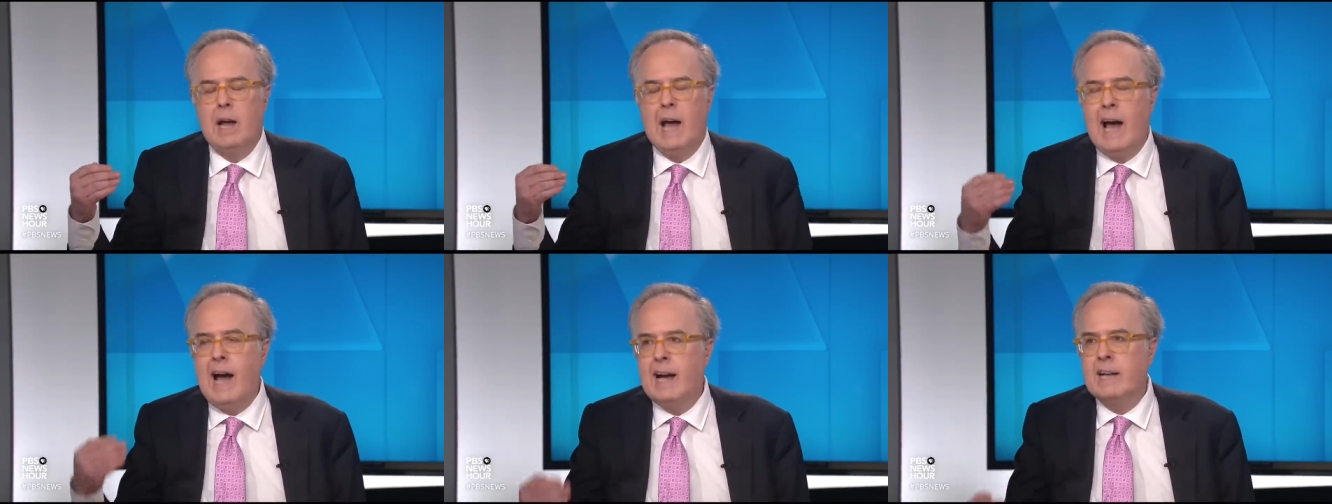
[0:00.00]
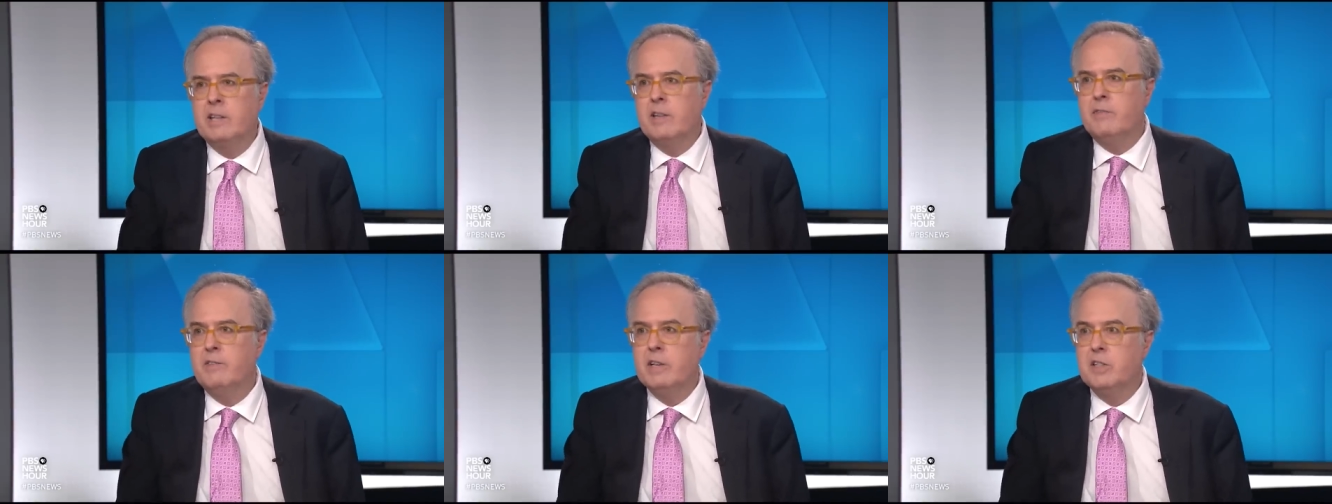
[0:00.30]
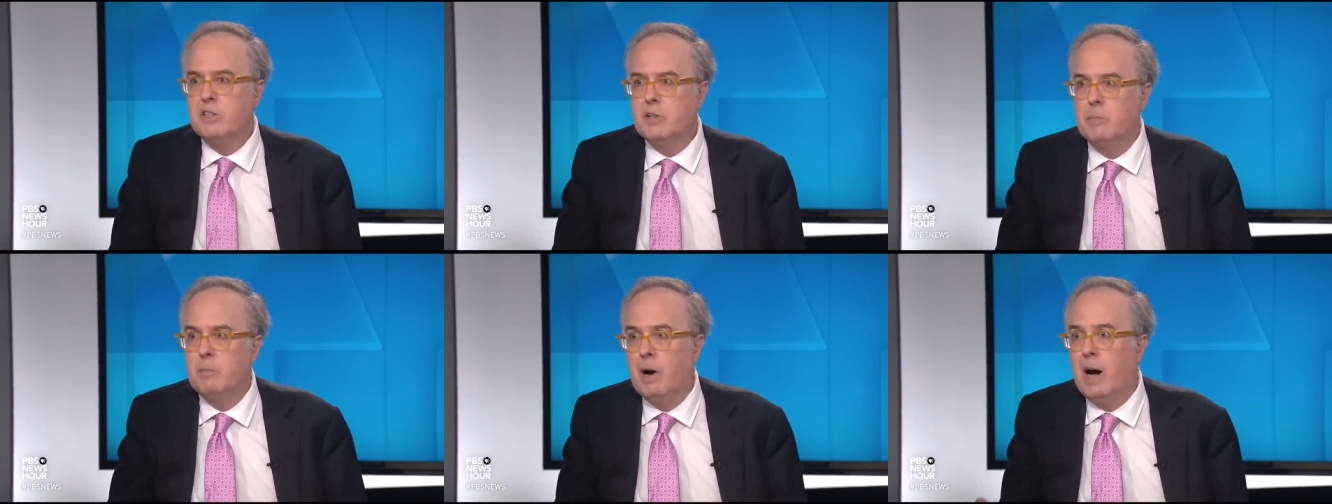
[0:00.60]

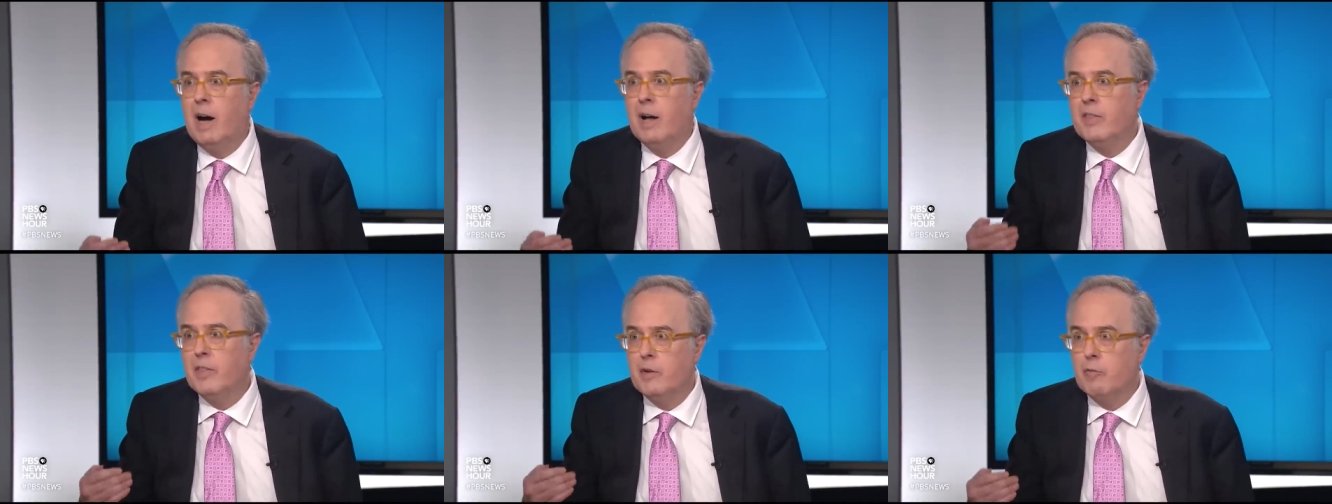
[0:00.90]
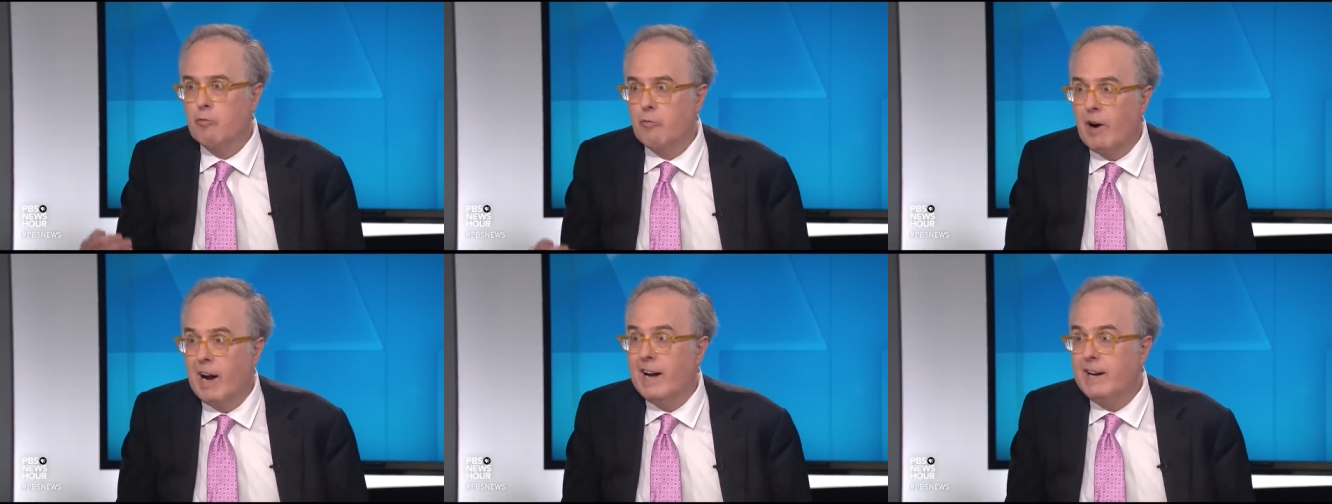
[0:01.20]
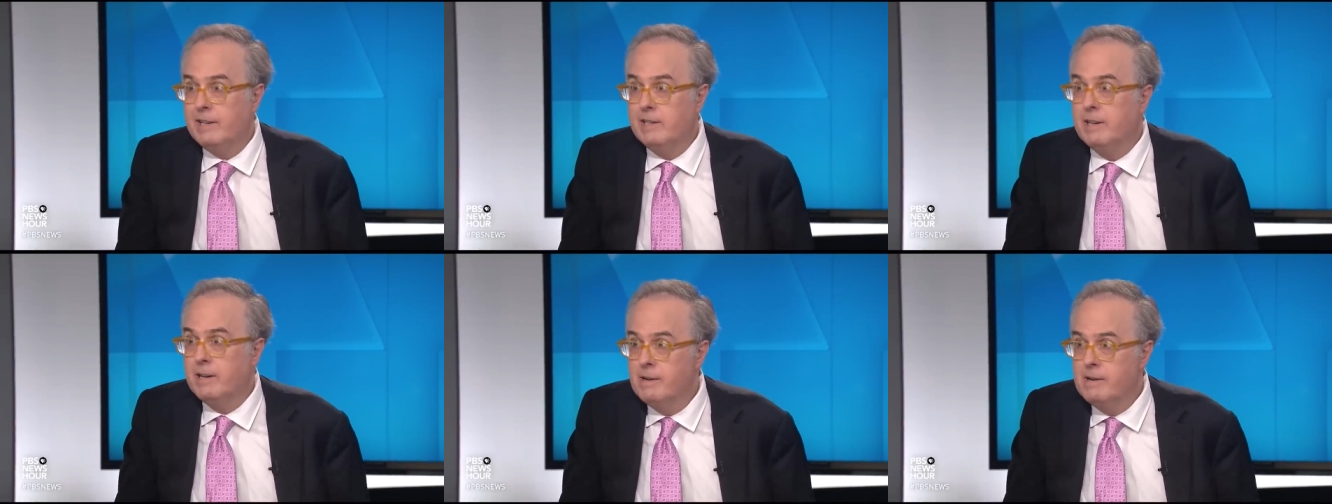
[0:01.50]
activism on the
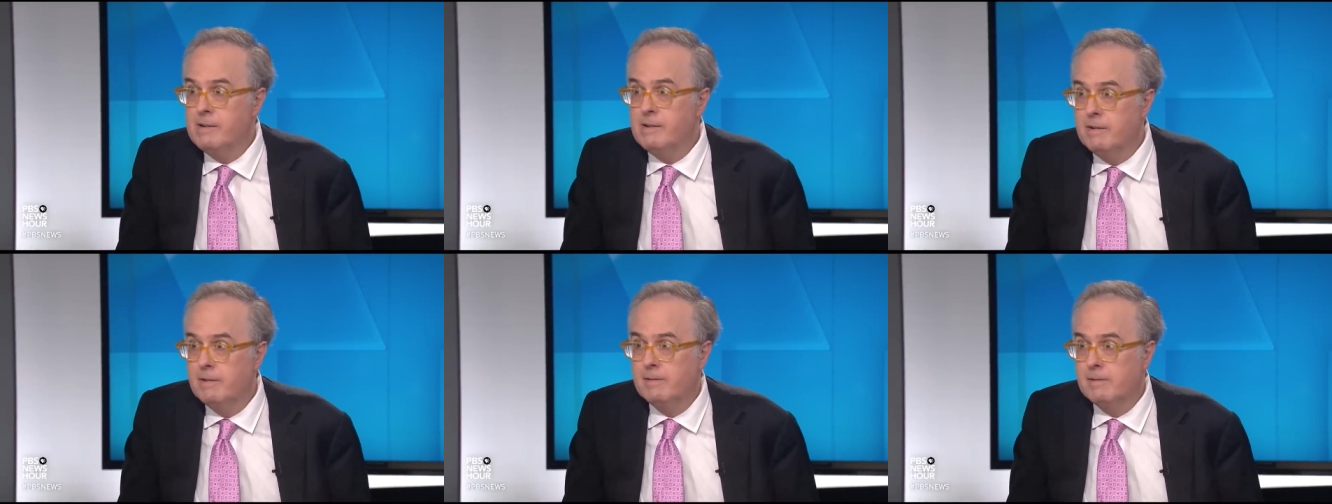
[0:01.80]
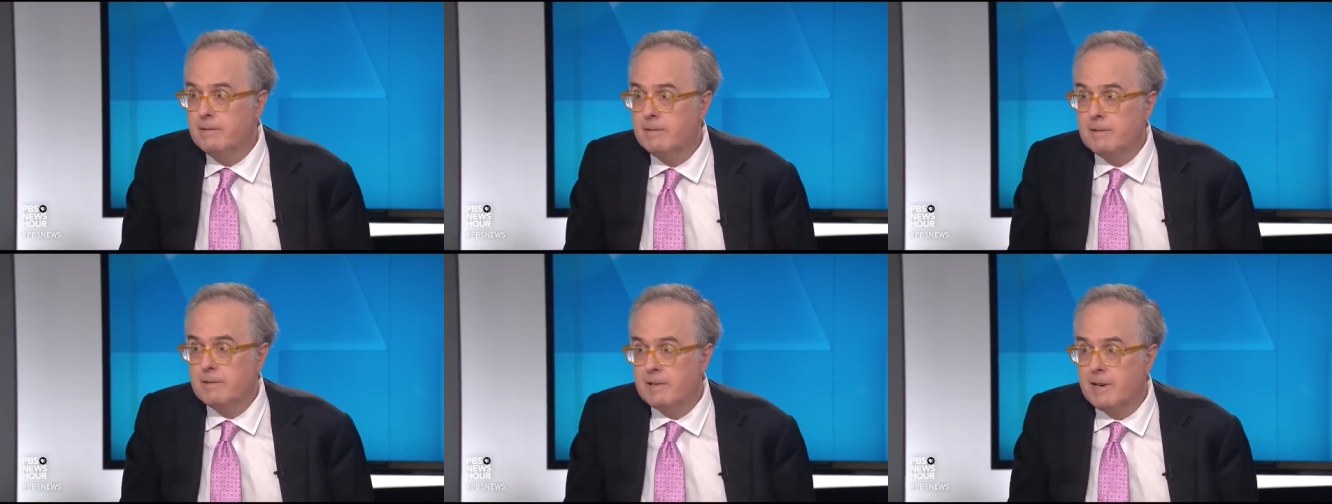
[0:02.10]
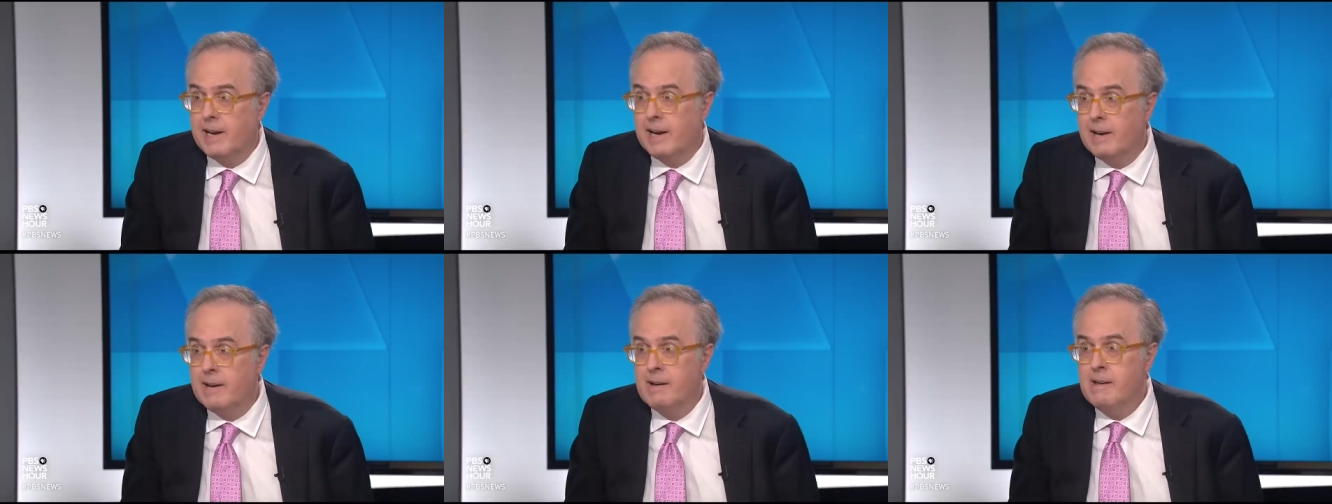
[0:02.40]
right,
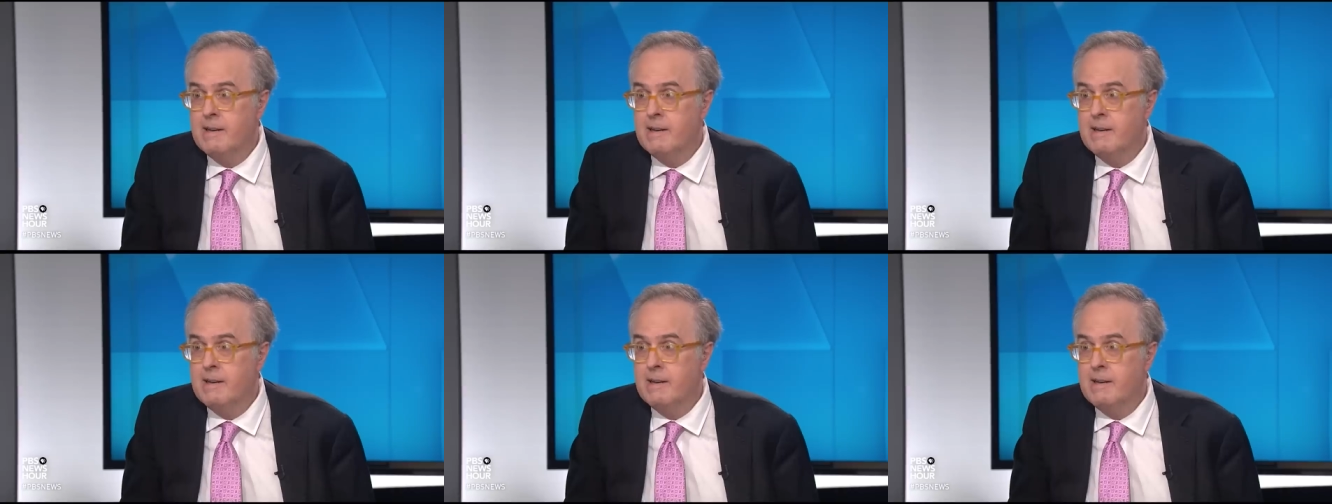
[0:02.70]
okay?